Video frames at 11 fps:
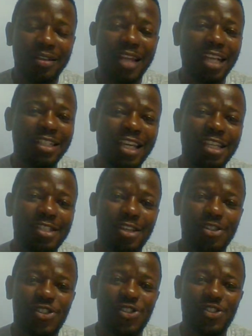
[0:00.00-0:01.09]
That takes
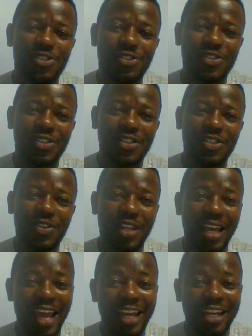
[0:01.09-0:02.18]
us to
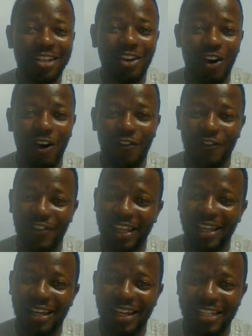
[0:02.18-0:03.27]
the end of
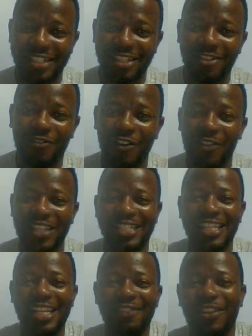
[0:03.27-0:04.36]
the lesson for
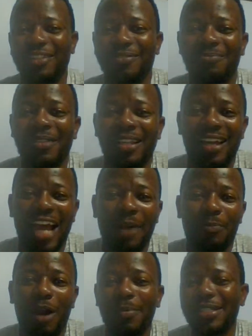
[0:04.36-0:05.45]
this evening. I
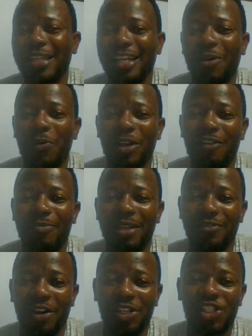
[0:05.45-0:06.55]
promised that it would have
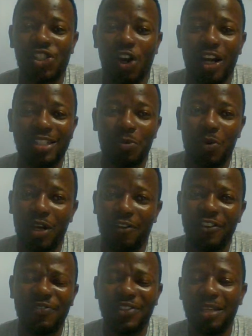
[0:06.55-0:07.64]
been very short. We
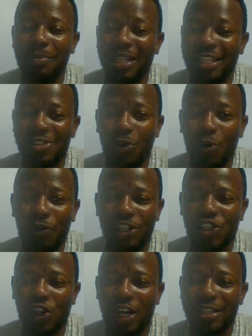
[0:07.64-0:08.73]
are 15 minutes over
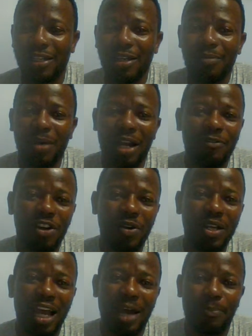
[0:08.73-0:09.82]
short, but I'm
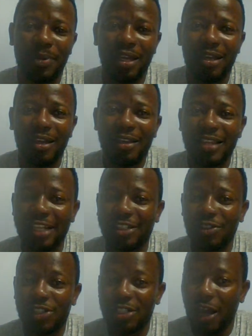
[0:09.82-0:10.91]
very happy that
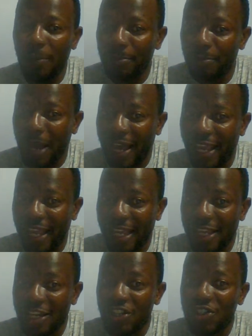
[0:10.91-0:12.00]
you stopped by
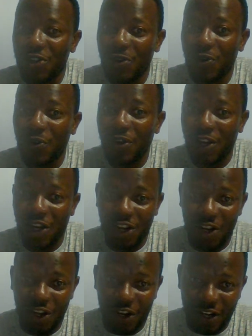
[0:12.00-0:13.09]
to
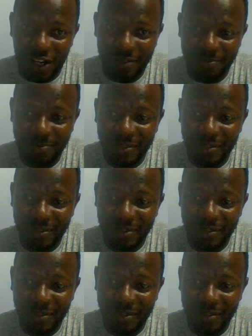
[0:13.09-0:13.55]
learn.